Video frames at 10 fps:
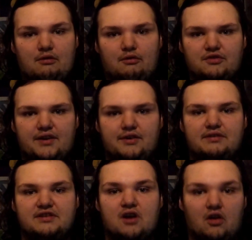thing we were trying to
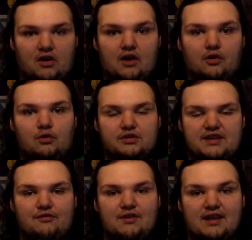do is call our uncle,
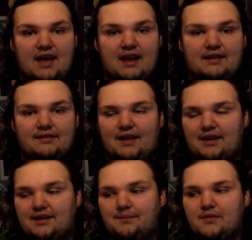see if we can get
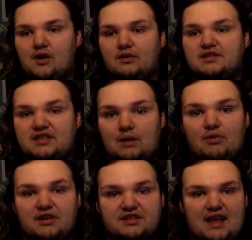
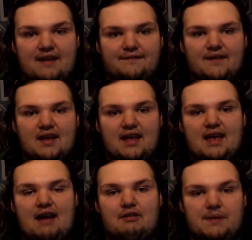somewhere safe,
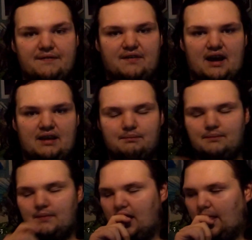and we'd be fine.
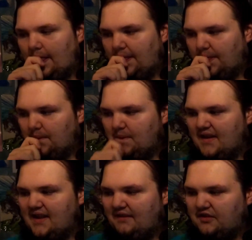
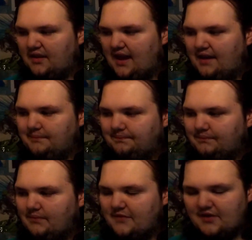And after that,
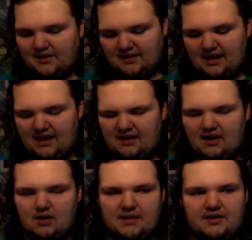sorry, I think I had a
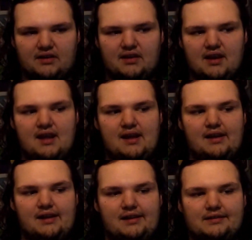hair in my tongue.
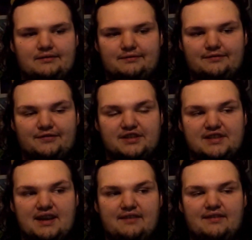For
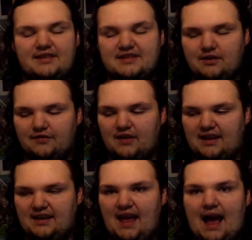sitting still for
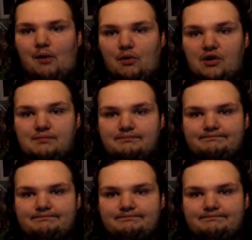an hour,